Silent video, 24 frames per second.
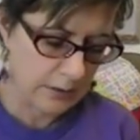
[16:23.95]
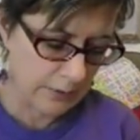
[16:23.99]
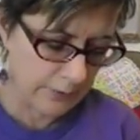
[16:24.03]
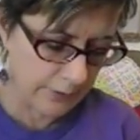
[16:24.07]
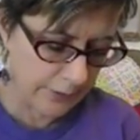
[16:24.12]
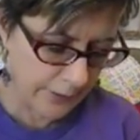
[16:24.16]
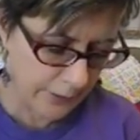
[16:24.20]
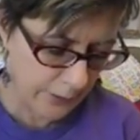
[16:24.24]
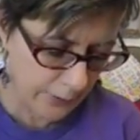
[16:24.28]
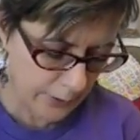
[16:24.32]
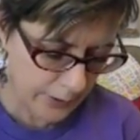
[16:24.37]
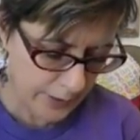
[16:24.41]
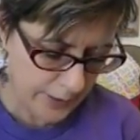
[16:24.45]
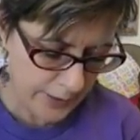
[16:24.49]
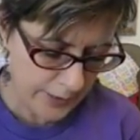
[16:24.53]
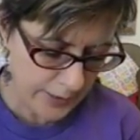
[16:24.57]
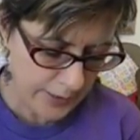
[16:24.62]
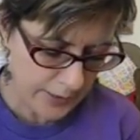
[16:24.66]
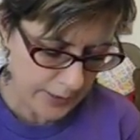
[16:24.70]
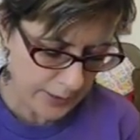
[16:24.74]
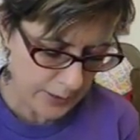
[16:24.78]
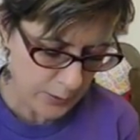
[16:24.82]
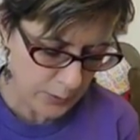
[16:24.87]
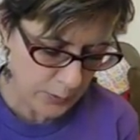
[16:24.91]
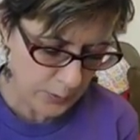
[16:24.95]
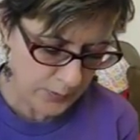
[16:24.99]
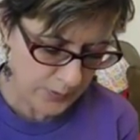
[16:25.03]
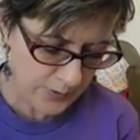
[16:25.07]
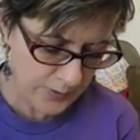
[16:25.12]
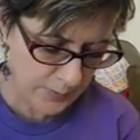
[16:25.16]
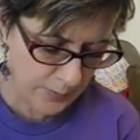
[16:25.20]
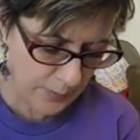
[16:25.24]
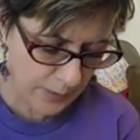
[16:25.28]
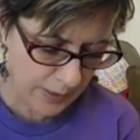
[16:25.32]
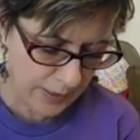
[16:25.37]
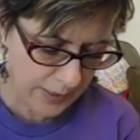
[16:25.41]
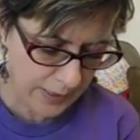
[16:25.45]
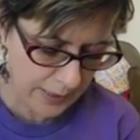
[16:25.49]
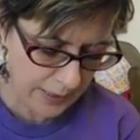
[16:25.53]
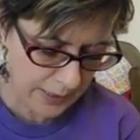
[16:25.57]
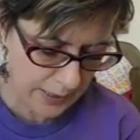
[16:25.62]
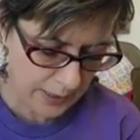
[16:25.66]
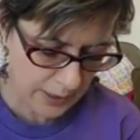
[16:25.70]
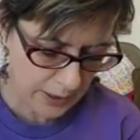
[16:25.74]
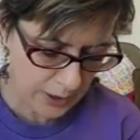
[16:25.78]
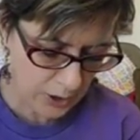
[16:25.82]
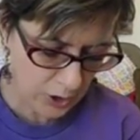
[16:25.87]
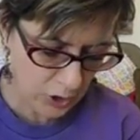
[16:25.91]
Larry, who is my
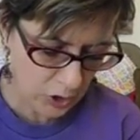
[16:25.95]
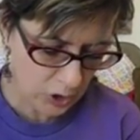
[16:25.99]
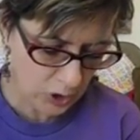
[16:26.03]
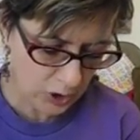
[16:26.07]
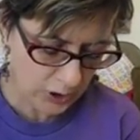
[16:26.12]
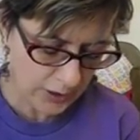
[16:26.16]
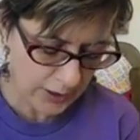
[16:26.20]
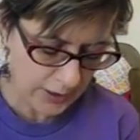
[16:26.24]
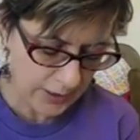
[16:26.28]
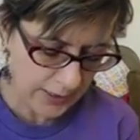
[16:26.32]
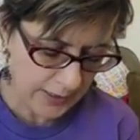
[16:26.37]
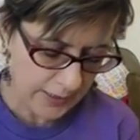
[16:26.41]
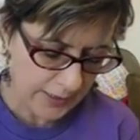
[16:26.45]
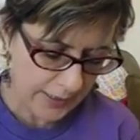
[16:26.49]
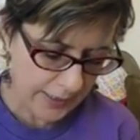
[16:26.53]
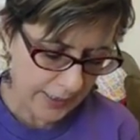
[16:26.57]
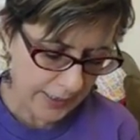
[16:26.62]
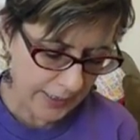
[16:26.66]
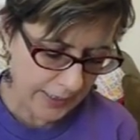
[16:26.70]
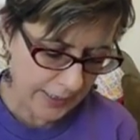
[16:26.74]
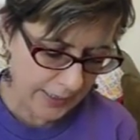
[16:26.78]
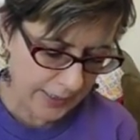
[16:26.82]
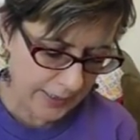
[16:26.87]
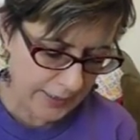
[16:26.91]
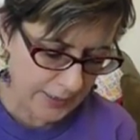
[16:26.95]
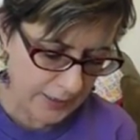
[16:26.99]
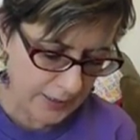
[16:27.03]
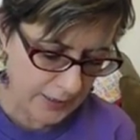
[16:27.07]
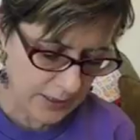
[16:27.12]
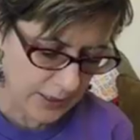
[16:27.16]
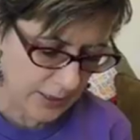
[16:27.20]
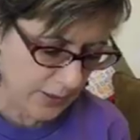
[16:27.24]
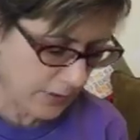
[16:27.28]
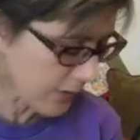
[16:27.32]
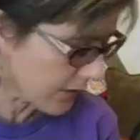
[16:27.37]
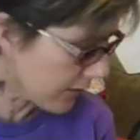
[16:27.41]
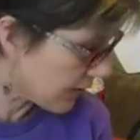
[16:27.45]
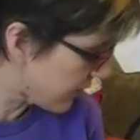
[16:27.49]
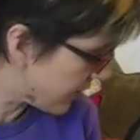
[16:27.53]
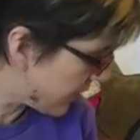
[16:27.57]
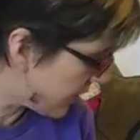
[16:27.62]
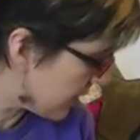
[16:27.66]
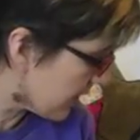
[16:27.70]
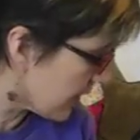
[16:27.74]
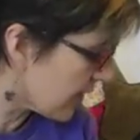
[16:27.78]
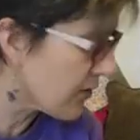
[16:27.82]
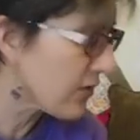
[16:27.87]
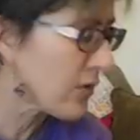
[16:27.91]
age, and this,
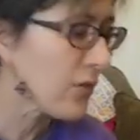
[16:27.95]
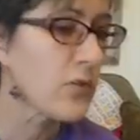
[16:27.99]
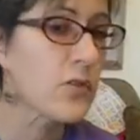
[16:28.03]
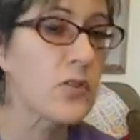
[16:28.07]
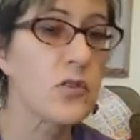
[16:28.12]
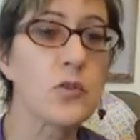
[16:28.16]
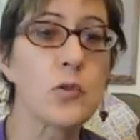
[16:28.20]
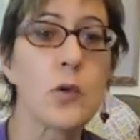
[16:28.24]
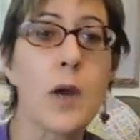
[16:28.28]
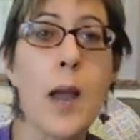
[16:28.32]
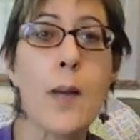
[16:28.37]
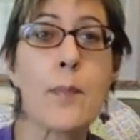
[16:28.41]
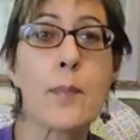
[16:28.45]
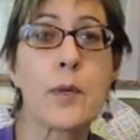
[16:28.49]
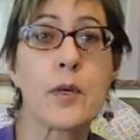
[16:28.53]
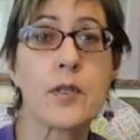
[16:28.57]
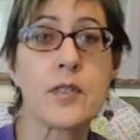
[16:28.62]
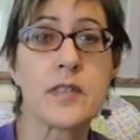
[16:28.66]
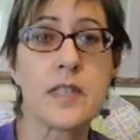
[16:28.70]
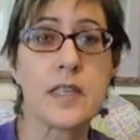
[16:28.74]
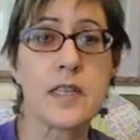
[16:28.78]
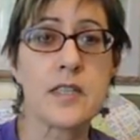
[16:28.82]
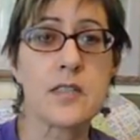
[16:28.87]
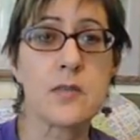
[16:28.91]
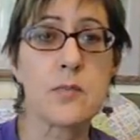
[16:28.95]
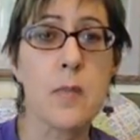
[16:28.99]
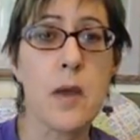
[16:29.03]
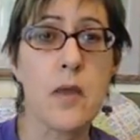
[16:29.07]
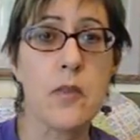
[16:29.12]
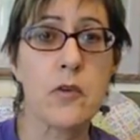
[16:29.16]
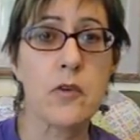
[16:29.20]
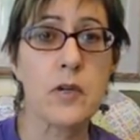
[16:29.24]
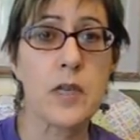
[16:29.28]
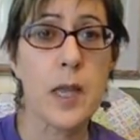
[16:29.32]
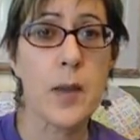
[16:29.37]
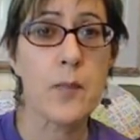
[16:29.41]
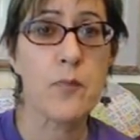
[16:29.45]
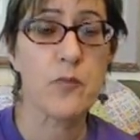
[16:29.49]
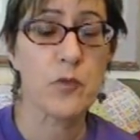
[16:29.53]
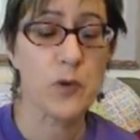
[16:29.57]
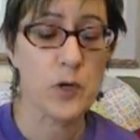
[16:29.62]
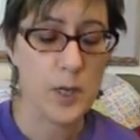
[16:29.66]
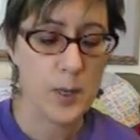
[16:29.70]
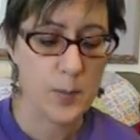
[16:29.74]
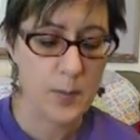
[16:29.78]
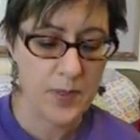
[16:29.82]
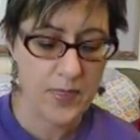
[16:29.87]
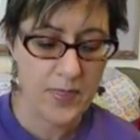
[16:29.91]
these are the scrapbooks that his mother kept for
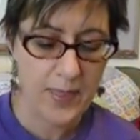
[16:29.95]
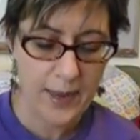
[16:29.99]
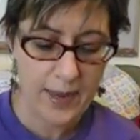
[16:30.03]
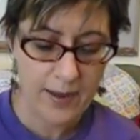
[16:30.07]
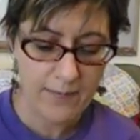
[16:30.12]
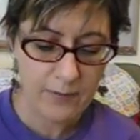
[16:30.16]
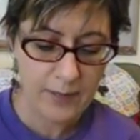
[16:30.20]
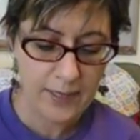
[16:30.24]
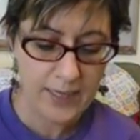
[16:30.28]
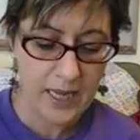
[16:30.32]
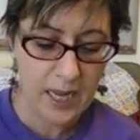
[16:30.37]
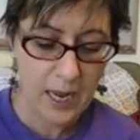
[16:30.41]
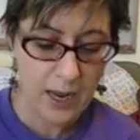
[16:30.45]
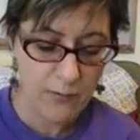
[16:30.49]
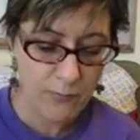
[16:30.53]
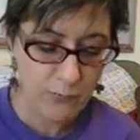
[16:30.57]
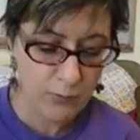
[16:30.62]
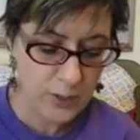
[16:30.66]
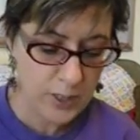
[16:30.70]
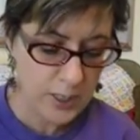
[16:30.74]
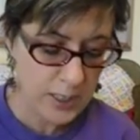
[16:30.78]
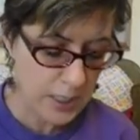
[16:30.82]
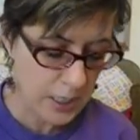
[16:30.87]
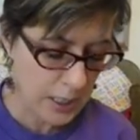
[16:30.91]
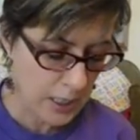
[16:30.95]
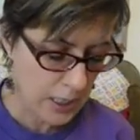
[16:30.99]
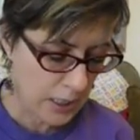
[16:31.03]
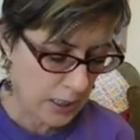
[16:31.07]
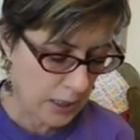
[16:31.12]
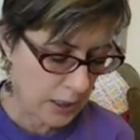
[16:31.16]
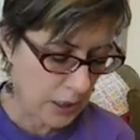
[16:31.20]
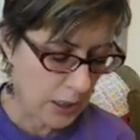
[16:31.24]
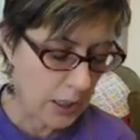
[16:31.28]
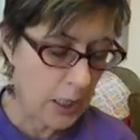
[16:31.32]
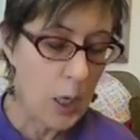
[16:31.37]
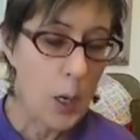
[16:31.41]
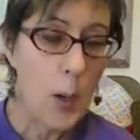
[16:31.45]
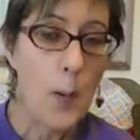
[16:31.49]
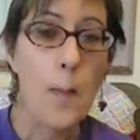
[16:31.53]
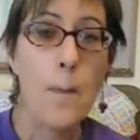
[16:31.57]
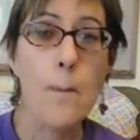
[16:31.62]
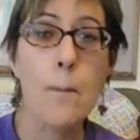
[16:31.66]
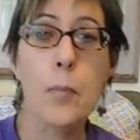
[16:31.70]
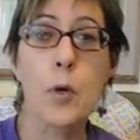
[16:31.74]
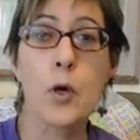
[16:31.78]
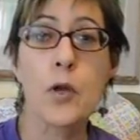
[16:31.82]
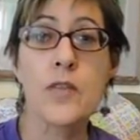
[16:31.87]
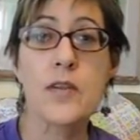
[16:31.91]
him, and they have like every
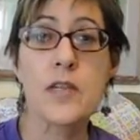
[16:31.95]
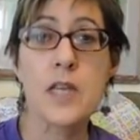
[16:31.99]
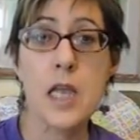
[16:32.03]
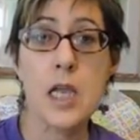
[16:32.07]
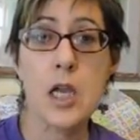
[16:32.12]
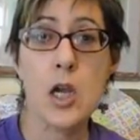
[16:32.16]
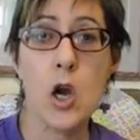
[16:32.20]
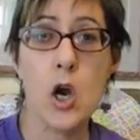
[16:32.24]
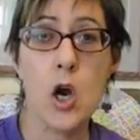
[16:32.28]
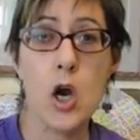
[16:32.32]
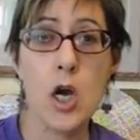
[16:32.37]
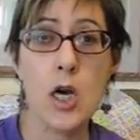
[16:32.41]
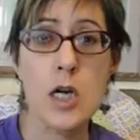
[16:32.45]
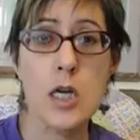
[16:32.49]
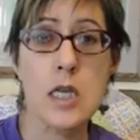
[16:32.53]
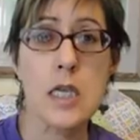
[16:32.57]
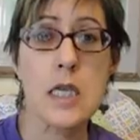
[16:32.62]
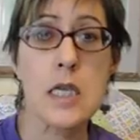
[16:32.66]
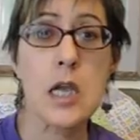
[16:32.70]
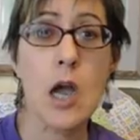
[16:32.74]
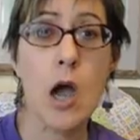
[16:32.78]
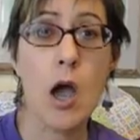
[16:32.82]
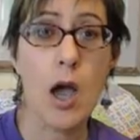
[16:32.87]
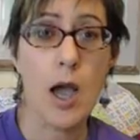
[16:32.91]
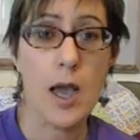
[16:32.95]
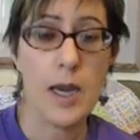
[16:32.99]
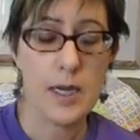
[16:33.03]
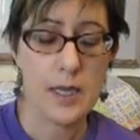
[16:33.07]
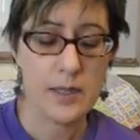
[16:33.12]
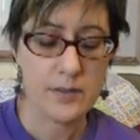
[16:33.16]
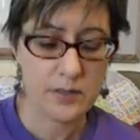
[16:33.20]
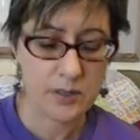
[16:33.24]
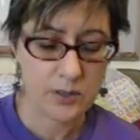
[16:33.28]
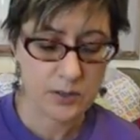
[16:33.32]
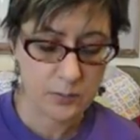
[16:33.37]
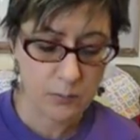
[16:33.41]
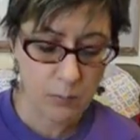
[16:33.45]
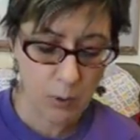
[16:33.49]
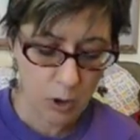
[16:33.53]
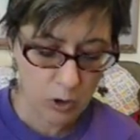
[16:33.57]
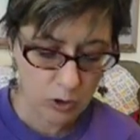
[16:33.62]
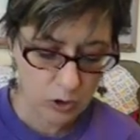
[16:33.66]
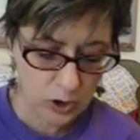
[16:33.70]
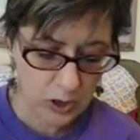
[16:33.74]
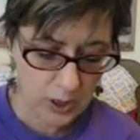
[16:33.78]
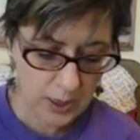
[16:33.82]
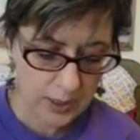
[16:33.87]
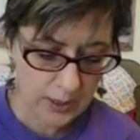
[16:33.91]
birthday card he got as a small
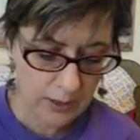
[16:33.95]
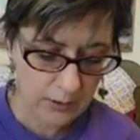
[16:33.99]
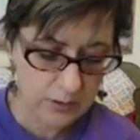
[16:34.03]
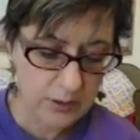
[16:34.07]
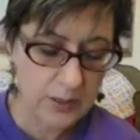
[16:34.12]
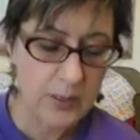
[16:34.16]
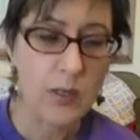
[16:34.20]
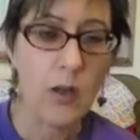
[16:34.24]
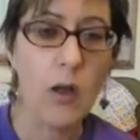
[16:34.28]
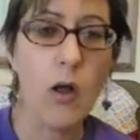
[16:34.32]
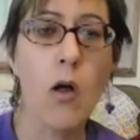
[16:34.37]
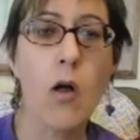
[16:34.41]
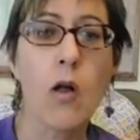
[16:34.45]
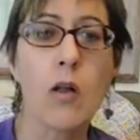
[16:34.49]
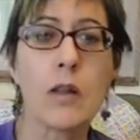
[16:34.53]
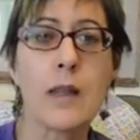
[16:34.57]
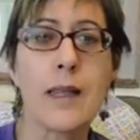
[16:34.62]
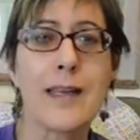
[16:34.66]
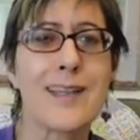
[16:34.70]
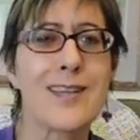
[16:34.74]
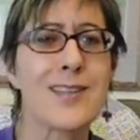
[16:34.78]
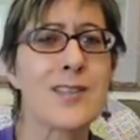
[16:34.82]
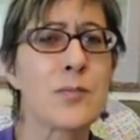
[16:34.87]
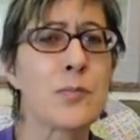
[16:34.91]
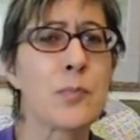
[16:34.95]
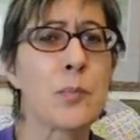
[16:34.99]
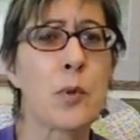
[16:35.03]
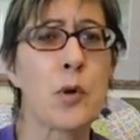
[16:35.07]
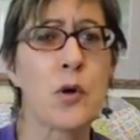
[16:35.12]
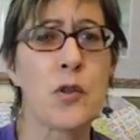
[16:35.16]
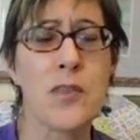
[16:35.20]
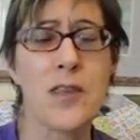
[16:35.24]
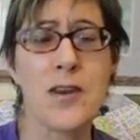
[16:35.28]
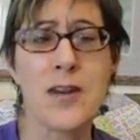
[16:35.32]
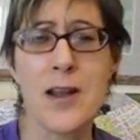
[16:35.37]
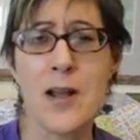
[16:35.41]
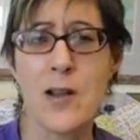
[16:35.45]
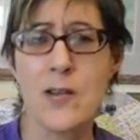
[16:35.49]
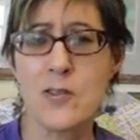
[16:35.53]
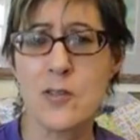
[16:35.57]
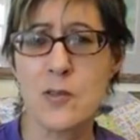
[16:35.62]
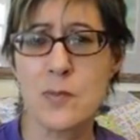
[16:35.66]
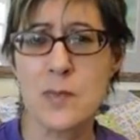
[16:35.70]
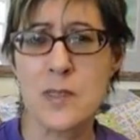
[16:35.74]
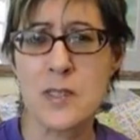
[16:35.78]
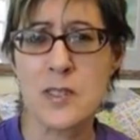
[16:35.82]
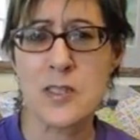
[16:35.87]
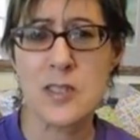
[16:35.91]
child, and all like his birth
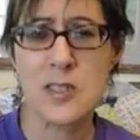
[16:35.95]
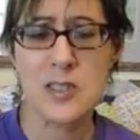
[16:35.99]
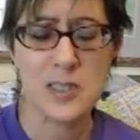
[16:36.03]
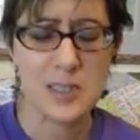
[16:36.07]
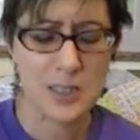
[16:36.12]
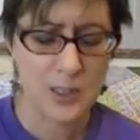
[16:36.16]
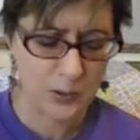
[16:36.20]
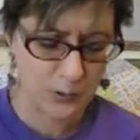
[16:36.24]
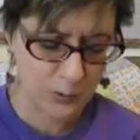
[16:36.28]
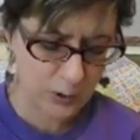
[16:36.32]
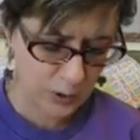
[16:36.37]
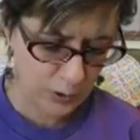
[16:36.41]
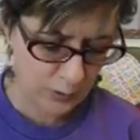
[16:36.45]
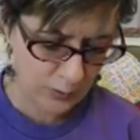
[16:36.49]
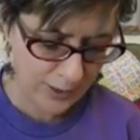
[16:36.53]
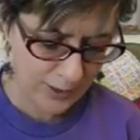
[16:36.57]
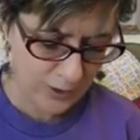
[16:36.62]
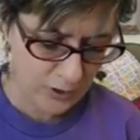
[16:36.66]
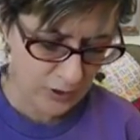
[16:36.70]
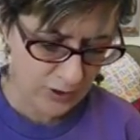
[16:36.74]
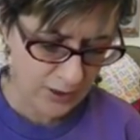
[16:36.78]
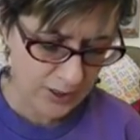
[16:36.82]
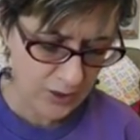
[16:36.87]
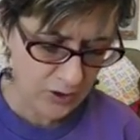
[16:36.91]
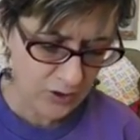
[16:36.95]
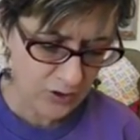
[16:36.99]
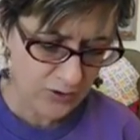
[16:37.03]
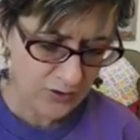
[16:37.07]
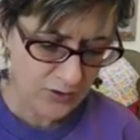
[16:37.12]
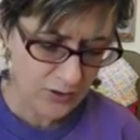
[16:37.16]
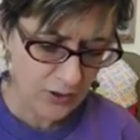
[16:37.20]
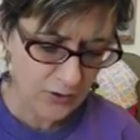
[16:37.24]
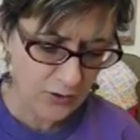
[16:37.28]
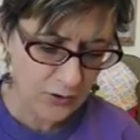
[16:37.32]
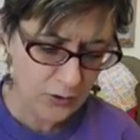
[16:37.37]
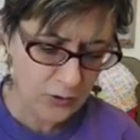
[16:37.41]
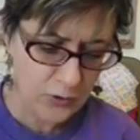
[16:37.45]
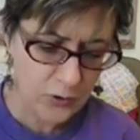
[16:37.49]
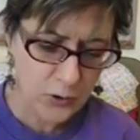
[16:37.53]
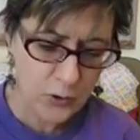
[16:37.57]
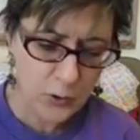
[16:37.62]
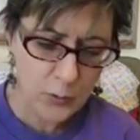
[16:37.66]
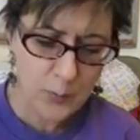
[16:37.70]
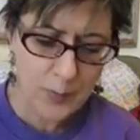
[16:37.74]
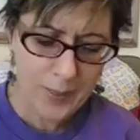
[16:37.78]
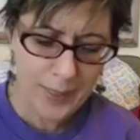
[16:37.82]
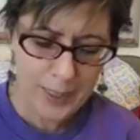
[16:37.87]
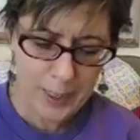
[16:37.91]
announcement, you know, congratulations on your
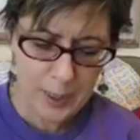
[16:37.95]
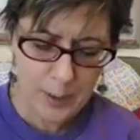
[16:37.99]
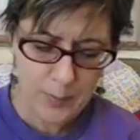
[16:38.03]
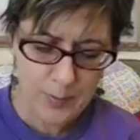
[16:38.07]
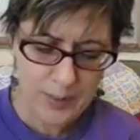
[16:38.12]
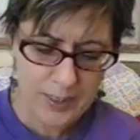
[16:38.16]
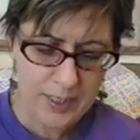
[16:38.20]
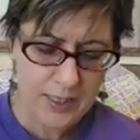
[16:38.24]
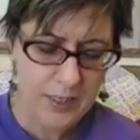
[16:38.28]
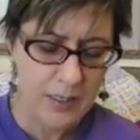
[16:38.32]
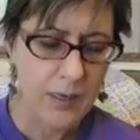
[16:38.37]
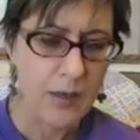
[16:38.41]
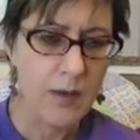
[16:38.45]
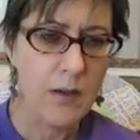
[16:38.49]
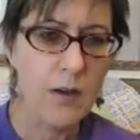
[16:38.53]
new baby